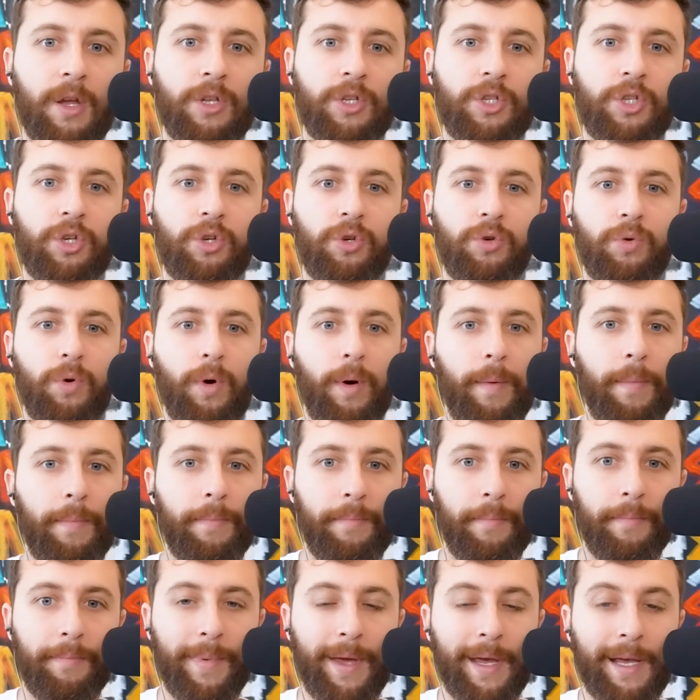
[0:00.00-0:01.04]
to
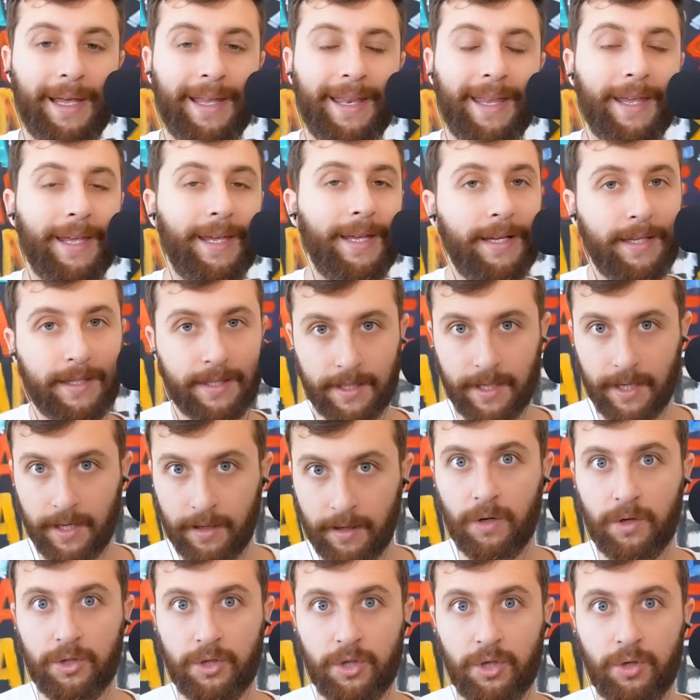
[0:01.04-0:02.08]
make it easy
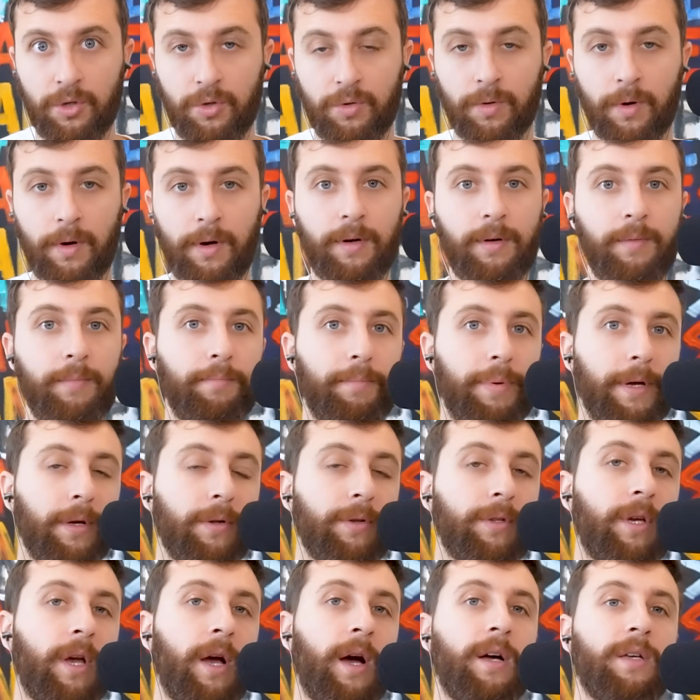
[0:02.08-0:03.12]
to
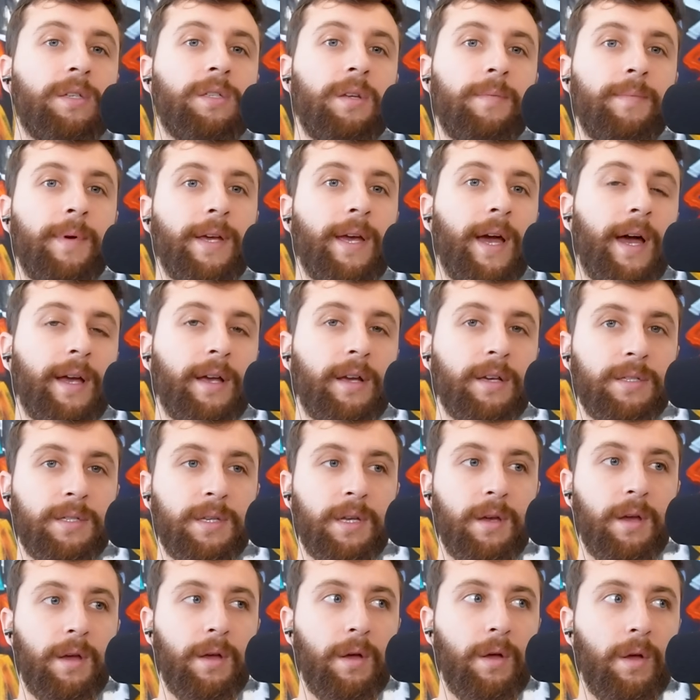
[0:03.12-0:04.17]
build custom AI
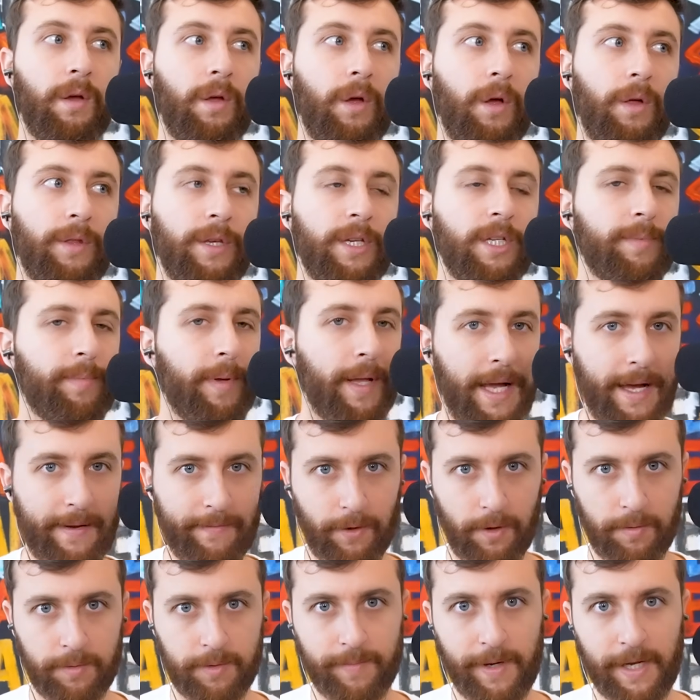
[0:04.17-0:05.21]
because these
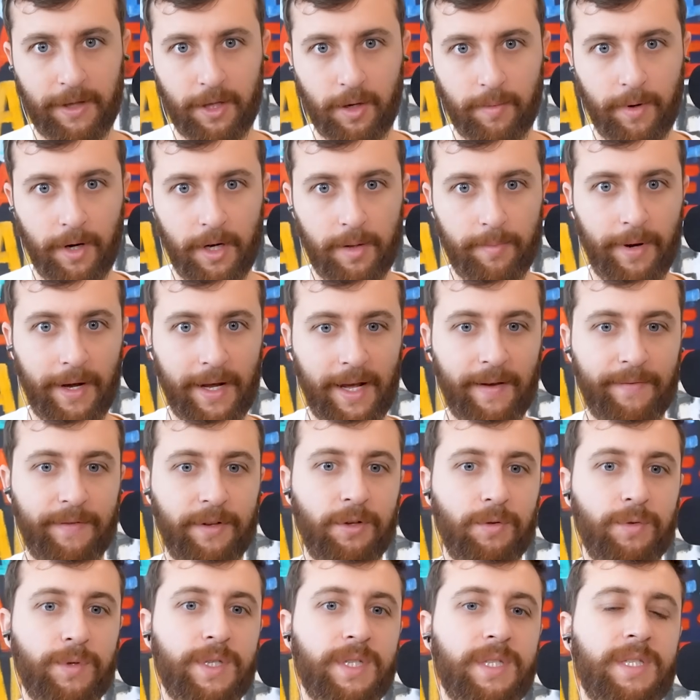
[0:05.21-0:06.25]
platforms make their money by having
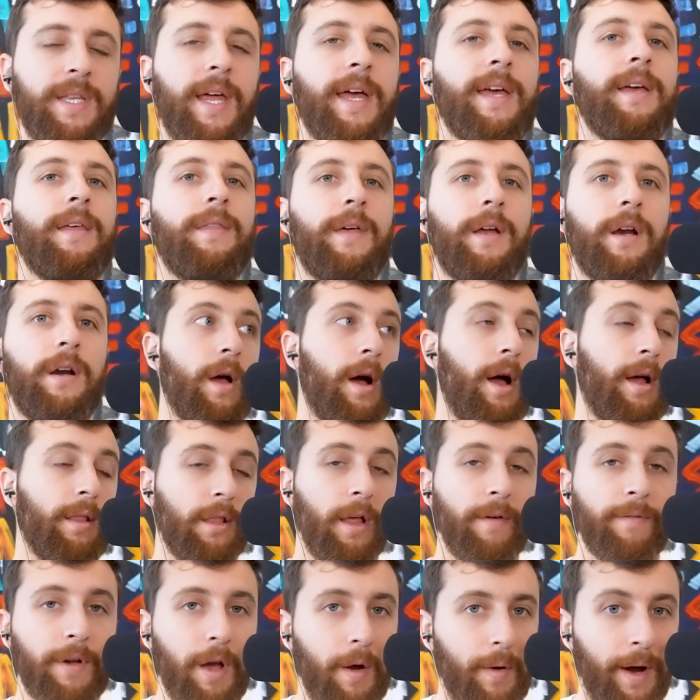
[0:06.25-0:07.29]
you stay in there. I
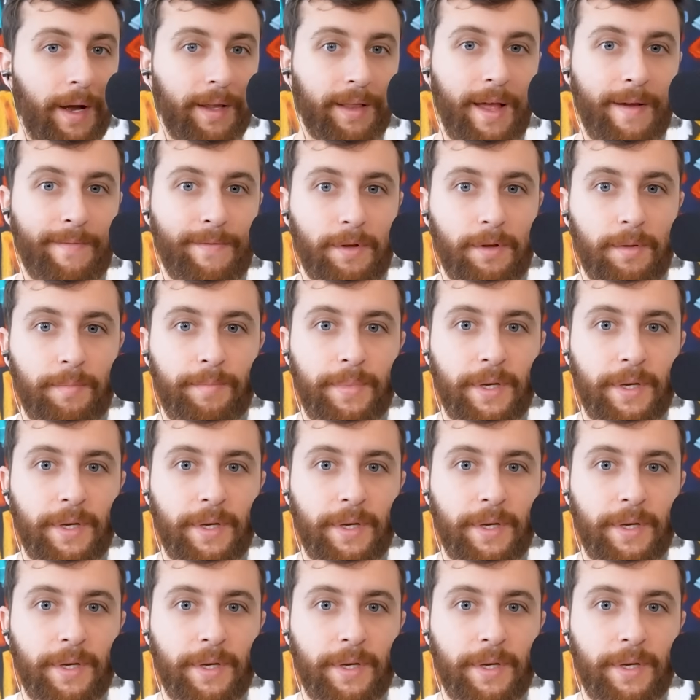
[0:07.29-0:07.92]
love GoHighLevel